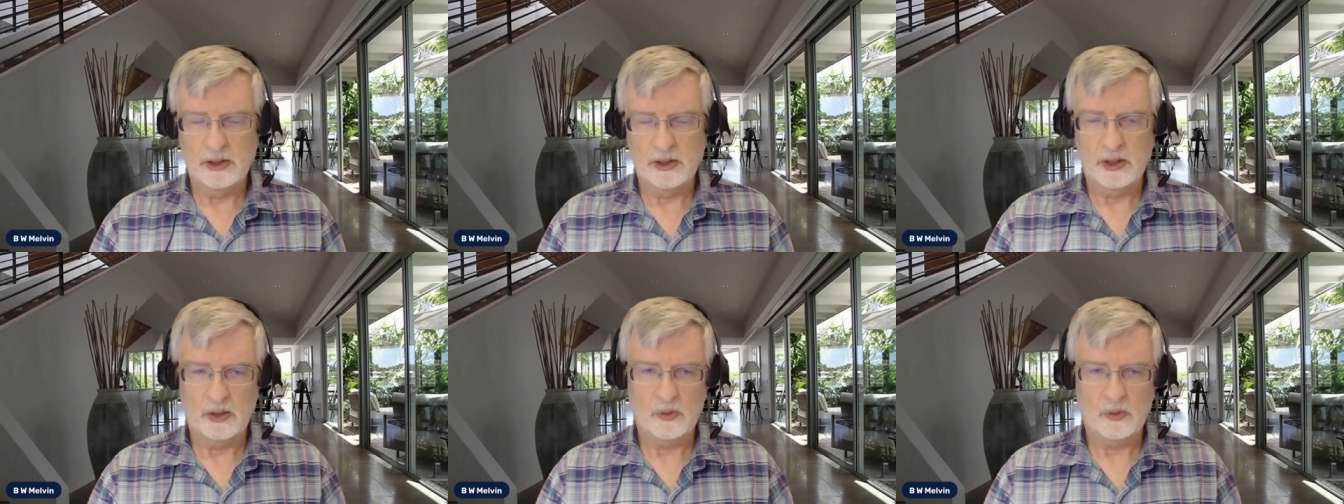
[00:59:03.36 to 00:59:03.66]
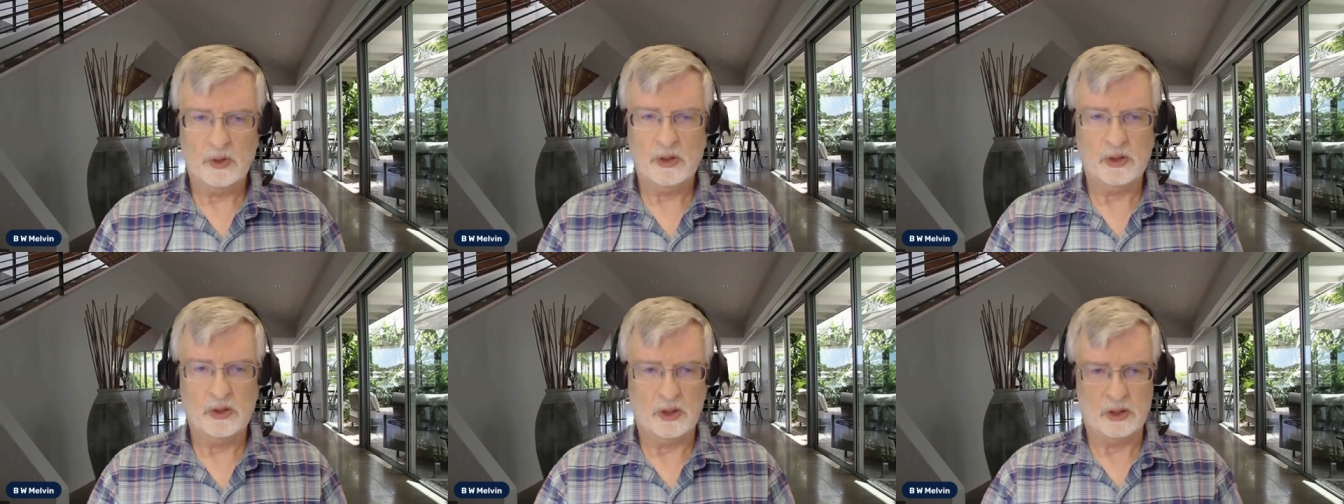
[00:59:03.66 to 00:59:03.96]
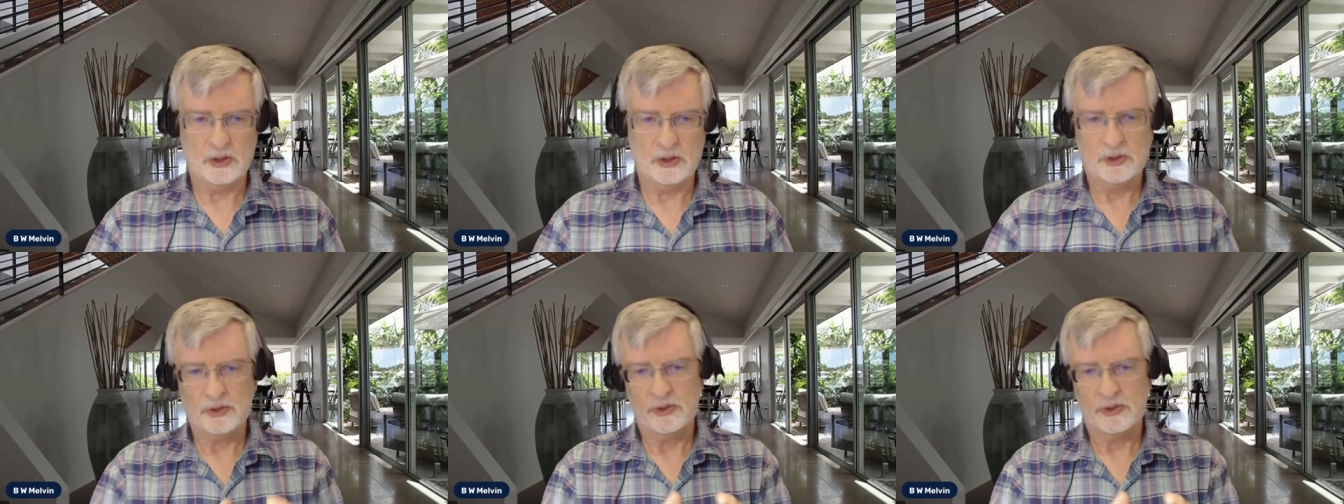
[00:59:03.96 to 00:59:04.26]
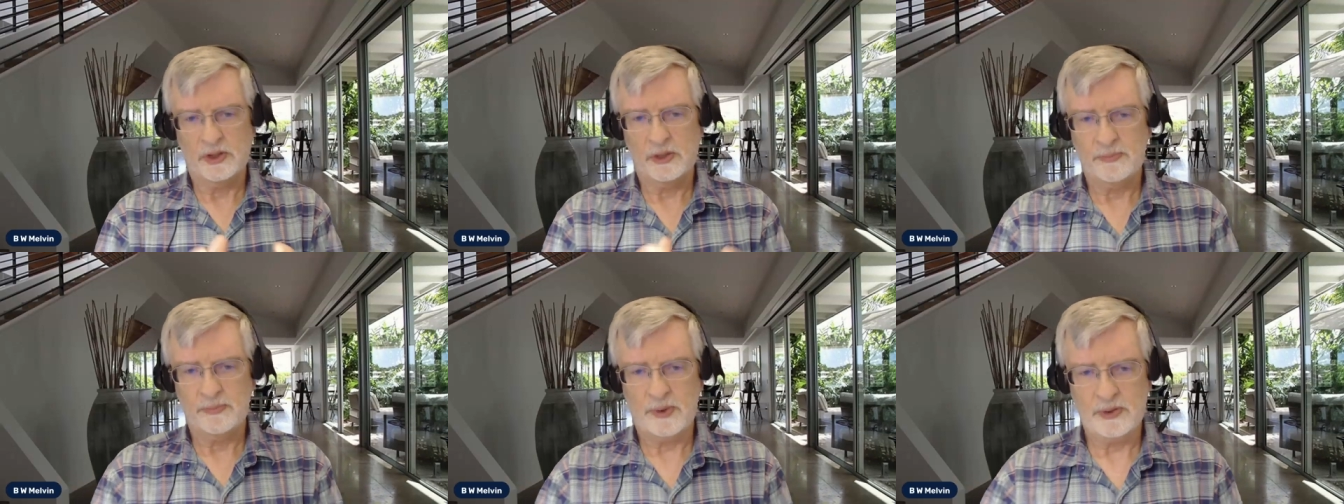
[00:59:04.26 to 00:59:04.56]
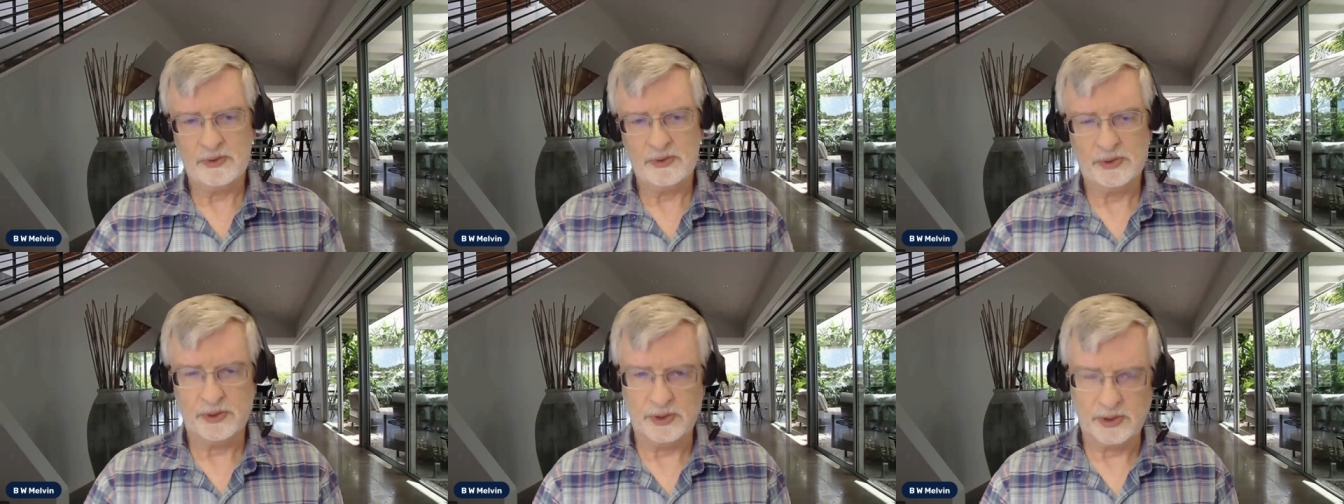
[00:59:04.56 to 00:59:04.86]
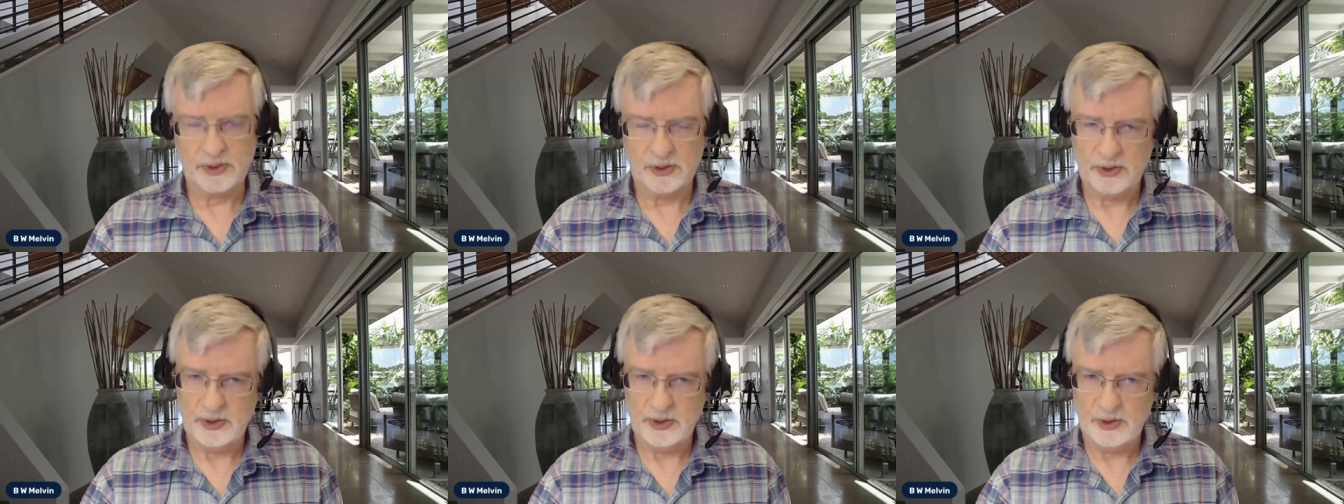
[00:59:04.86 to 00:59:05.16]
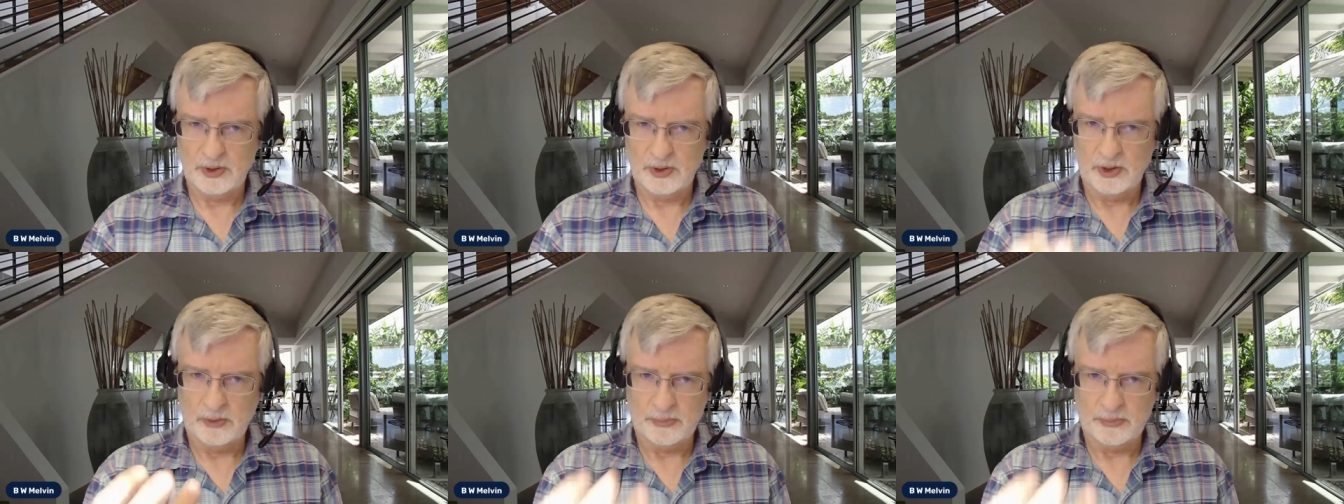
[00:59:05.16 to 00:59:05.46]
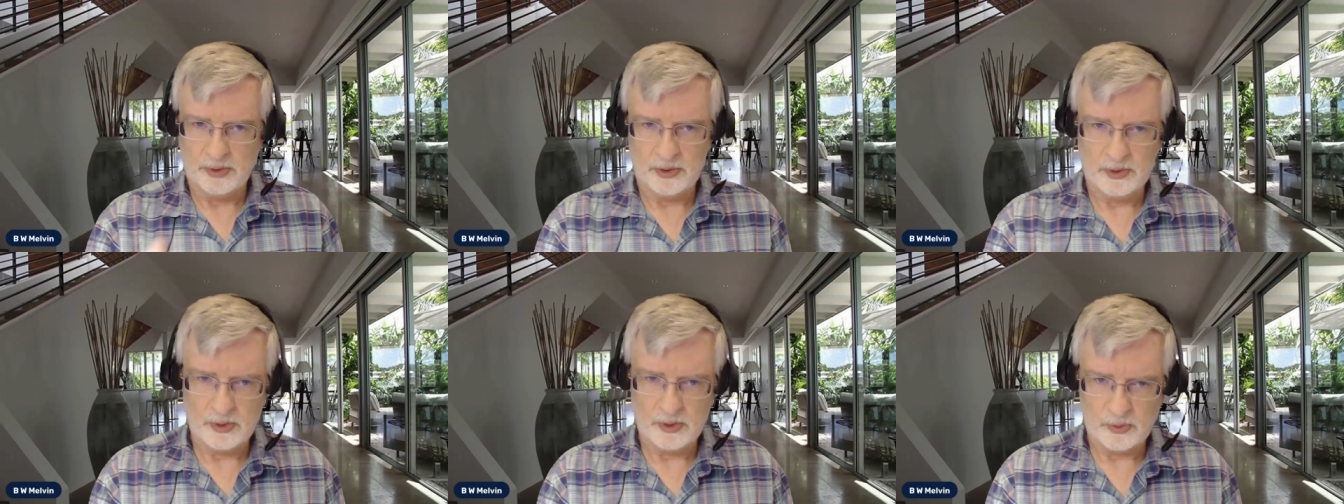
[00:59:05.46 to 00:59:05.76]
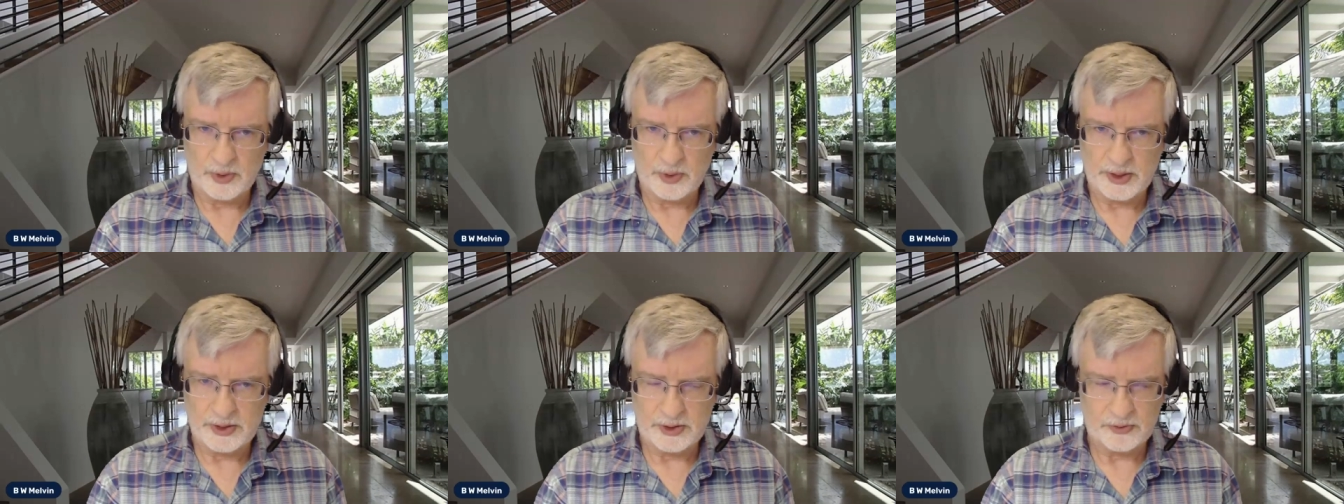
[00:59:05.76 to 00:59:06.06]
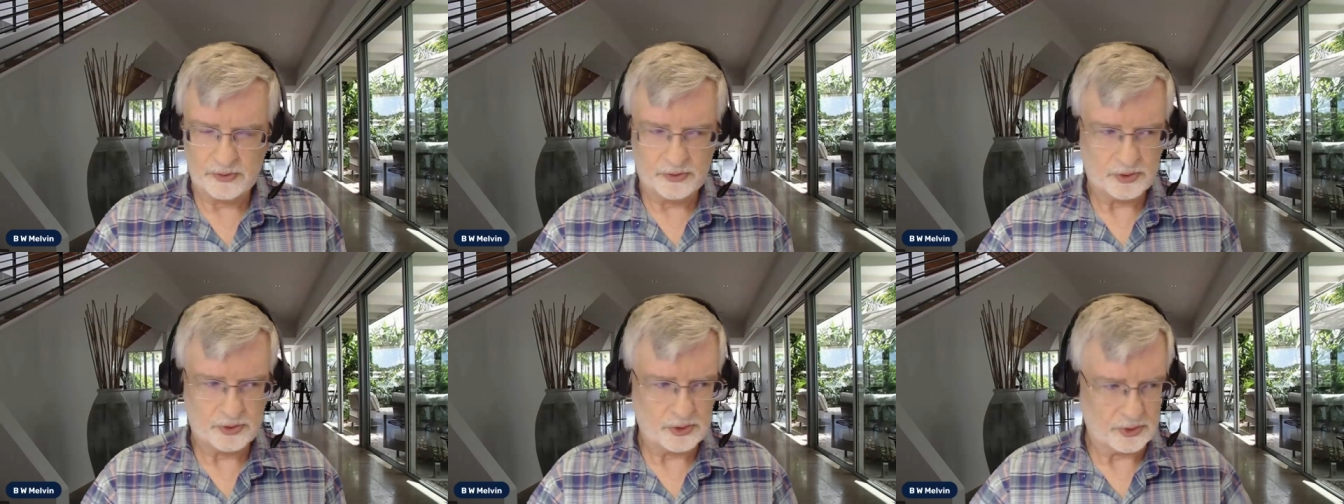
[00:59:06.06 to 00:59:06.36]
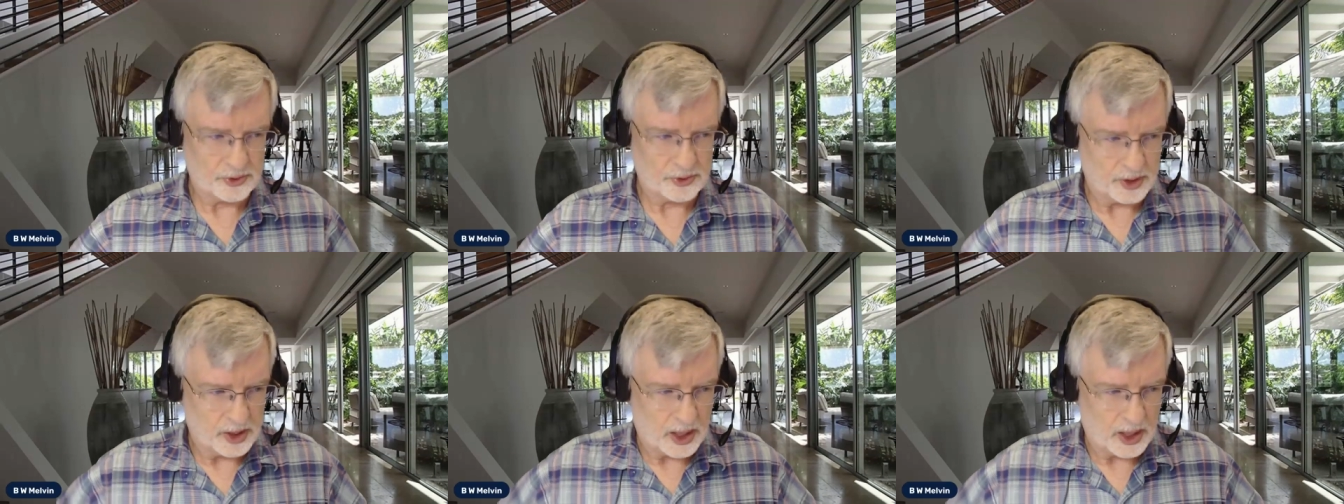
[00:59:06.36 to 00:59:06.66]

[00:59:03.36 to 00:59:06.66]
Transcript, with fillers: We're called to expose this, put on the of truth.